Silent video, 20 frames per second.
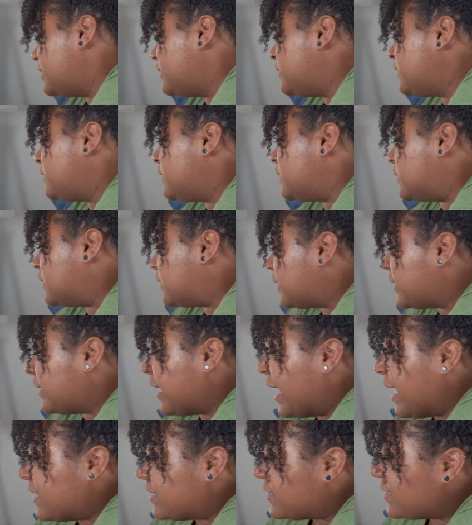Oh,
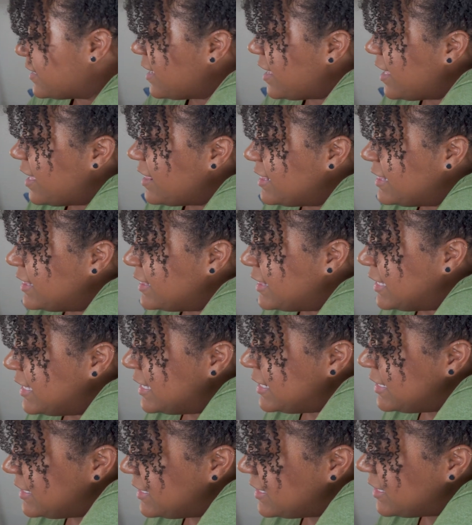guys,
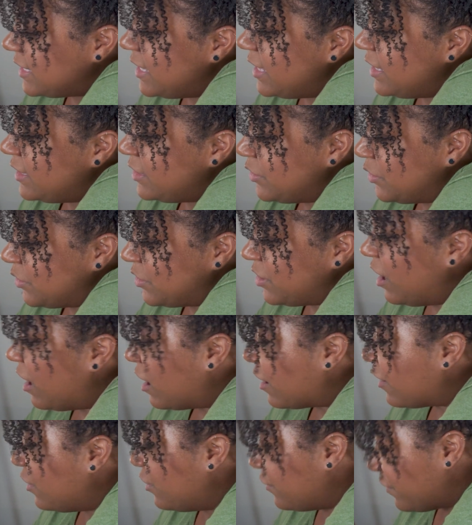this little
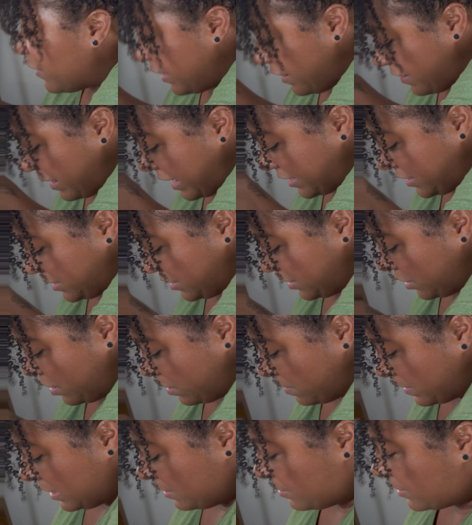cart over here has
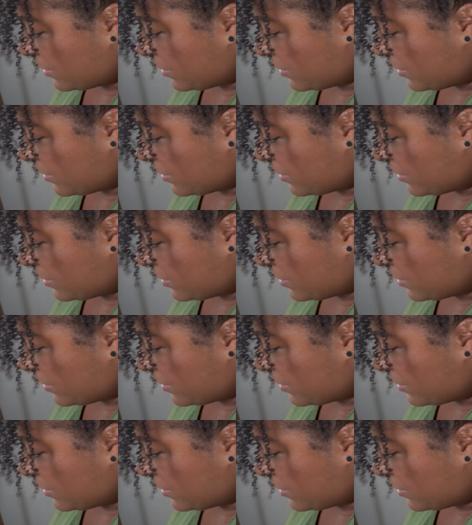so many